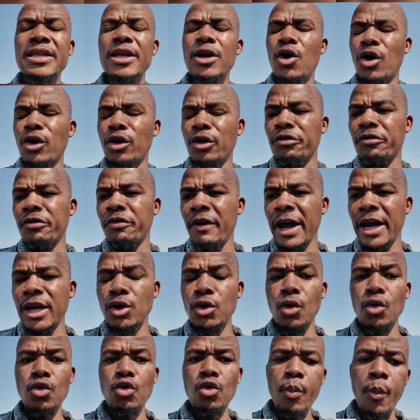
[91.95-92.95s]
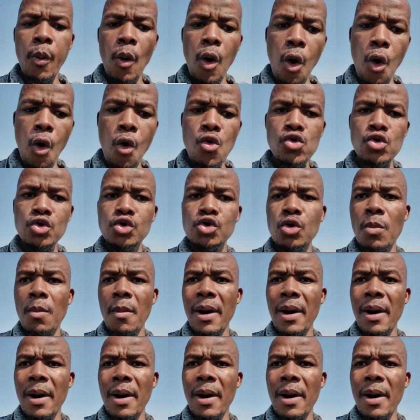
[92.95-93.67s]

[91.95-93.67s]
they cannot find loopholes to